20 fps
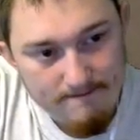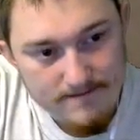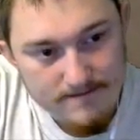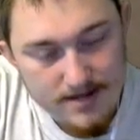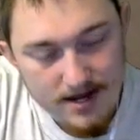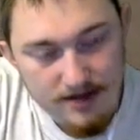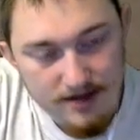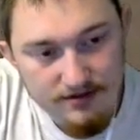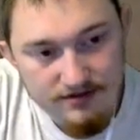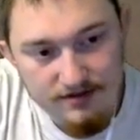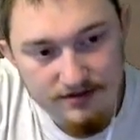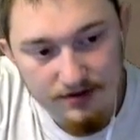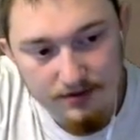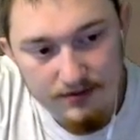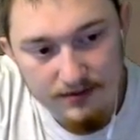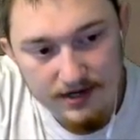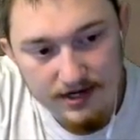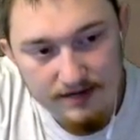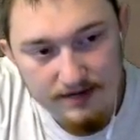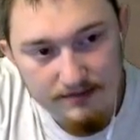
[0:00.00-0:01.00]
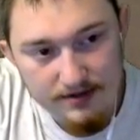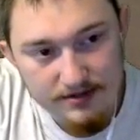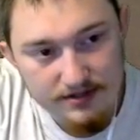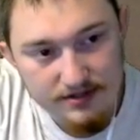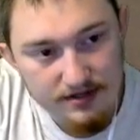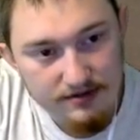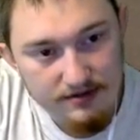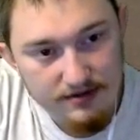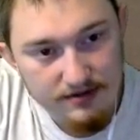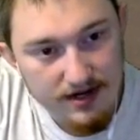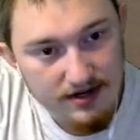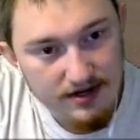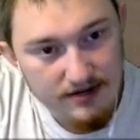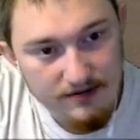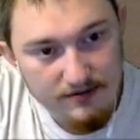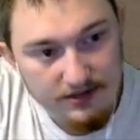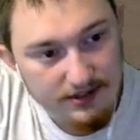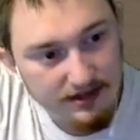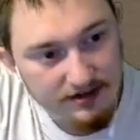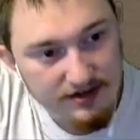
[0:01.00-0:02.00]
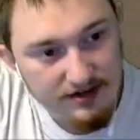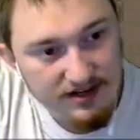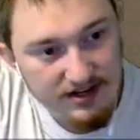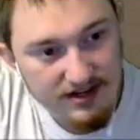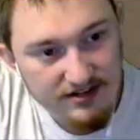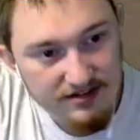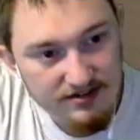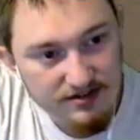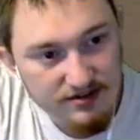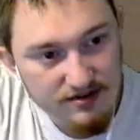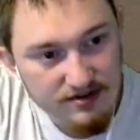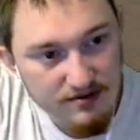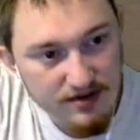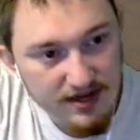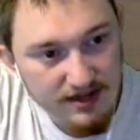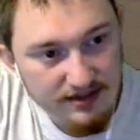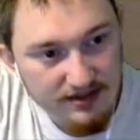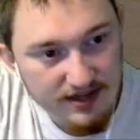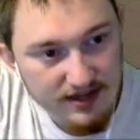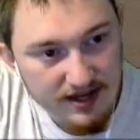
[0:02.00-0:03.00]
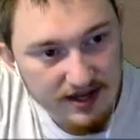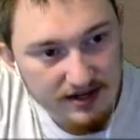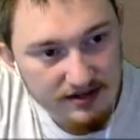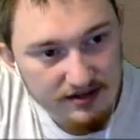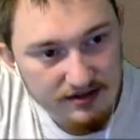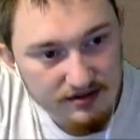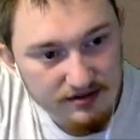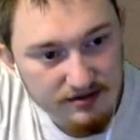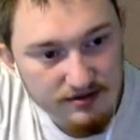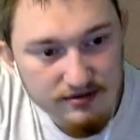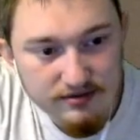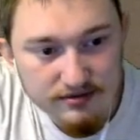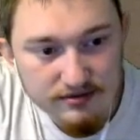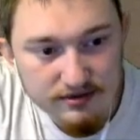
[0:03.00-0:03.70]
It's still randomly generated, which I just don't like that, you know?